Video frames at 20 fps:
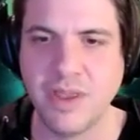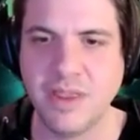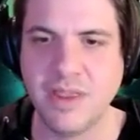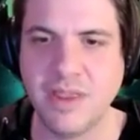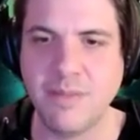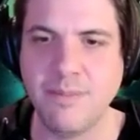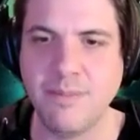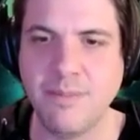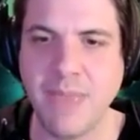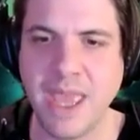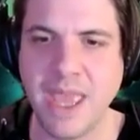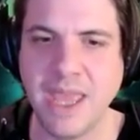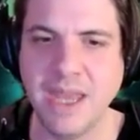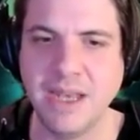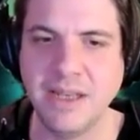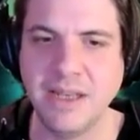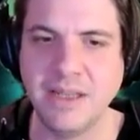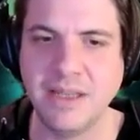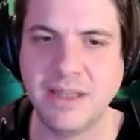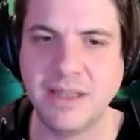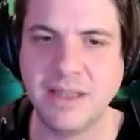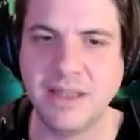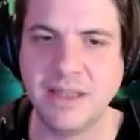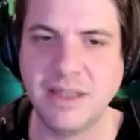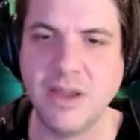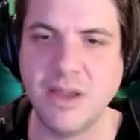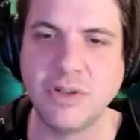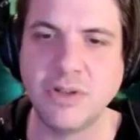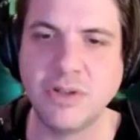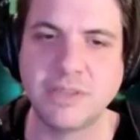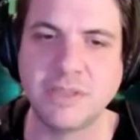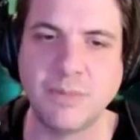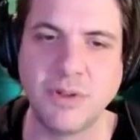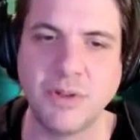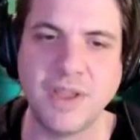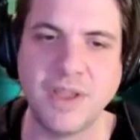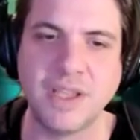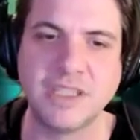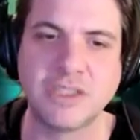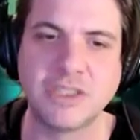the main noticeable
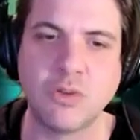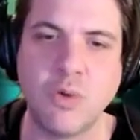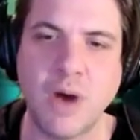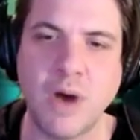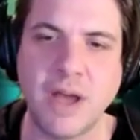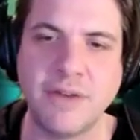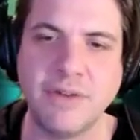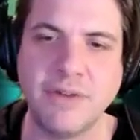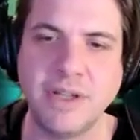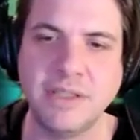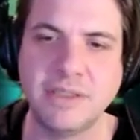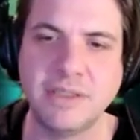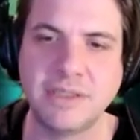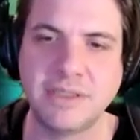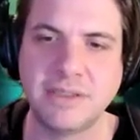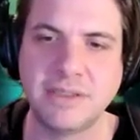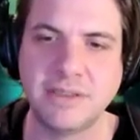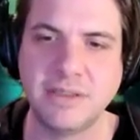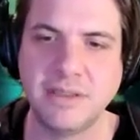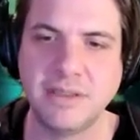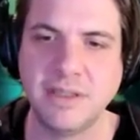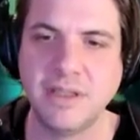thing is quadrants.